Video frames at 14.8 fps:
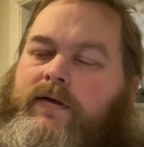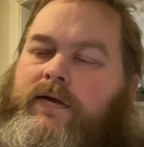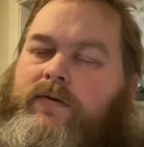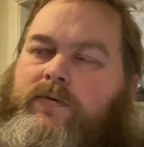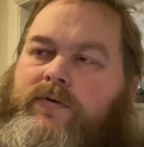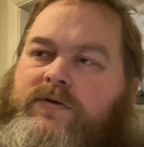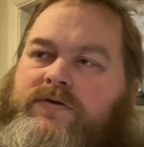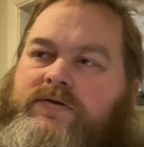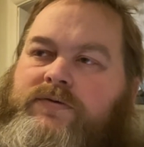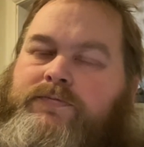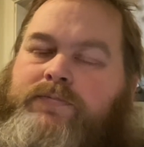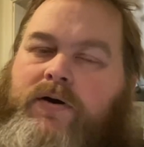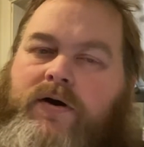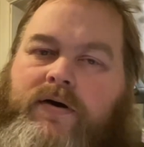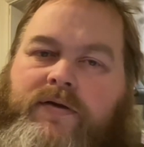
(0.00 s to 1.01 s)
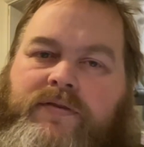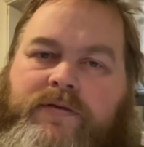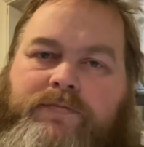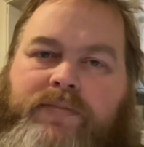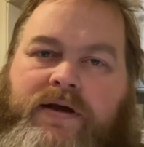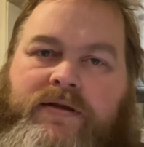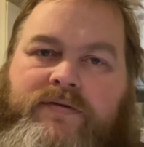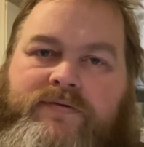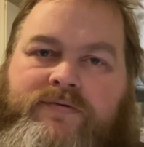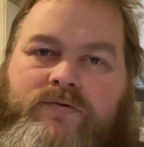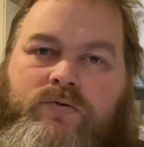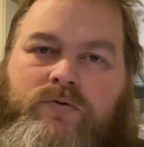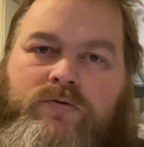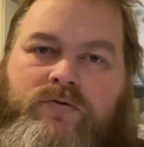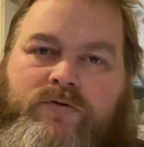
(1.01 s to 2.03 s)
which is part of the Pen and
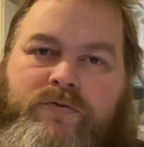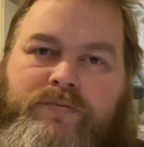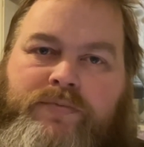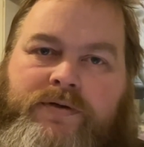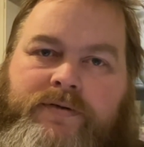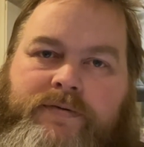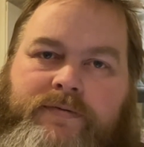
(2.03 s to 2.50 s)
Sword group.